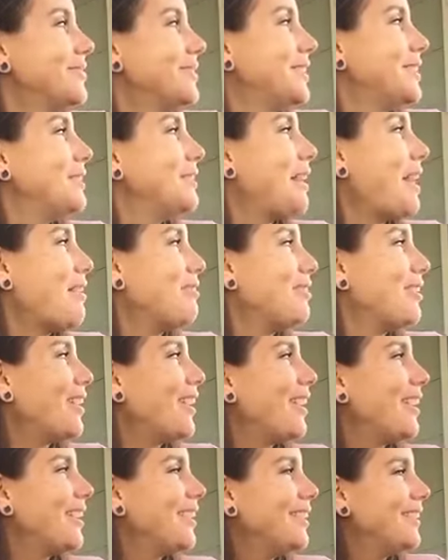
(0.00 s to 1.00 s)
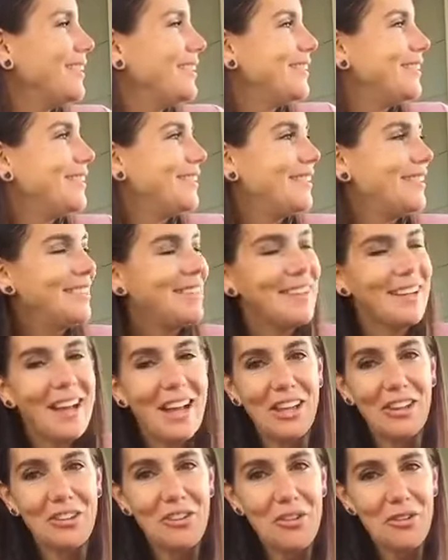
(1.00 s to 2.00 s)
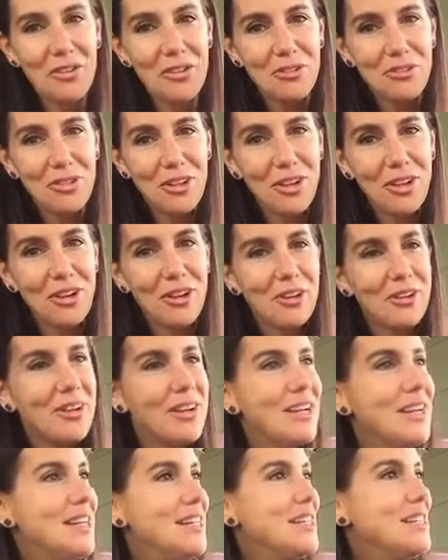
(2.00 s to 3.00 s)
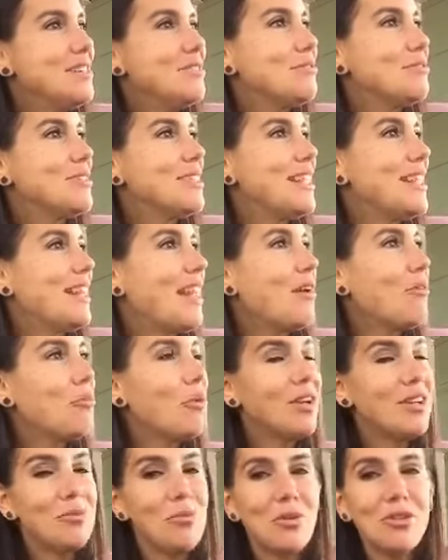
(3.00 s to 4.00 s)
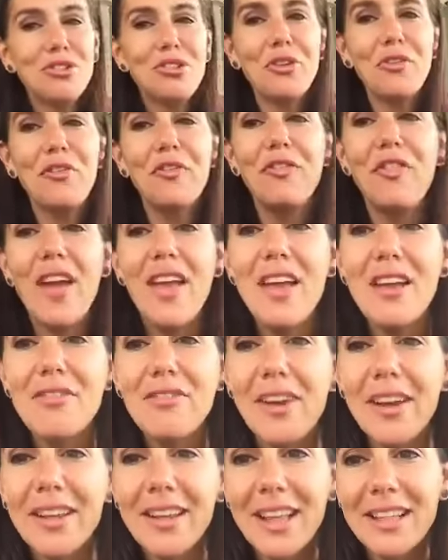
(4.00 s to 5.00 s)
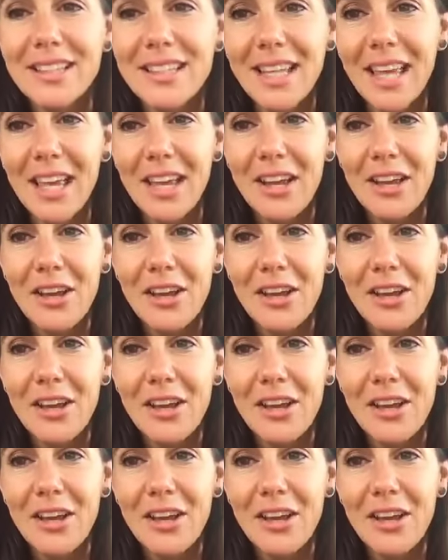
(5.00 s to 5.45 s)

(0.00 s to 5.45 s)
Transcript: Do you love her? Mm-hmm. I know you do. What was your favorite? Let's see.